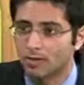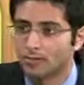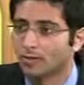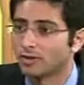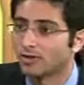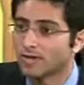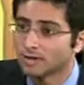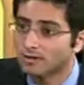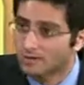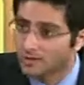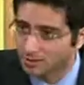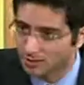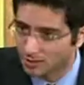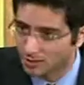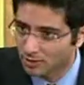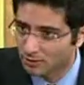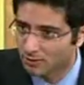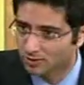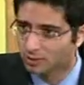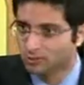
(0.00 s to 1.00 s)
but that's not
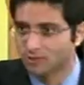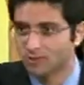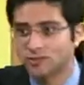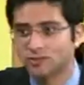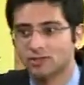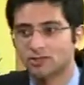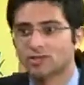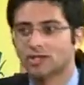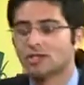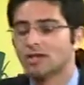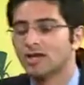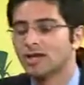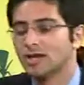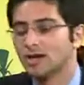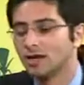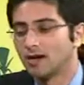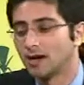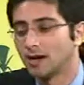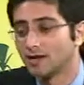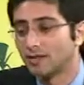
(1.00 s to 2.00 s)
the only tradition
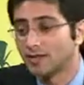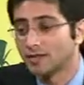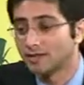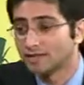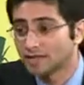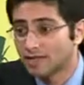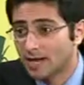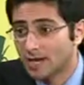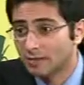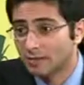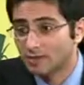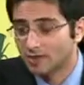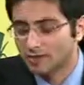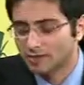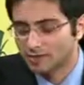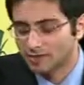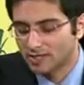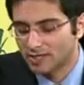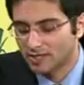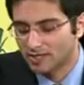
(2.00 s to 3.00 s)
that has captured
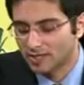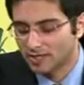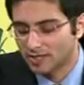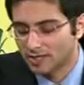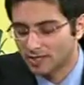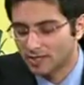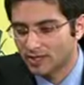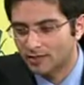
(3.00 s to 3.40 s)
this idea.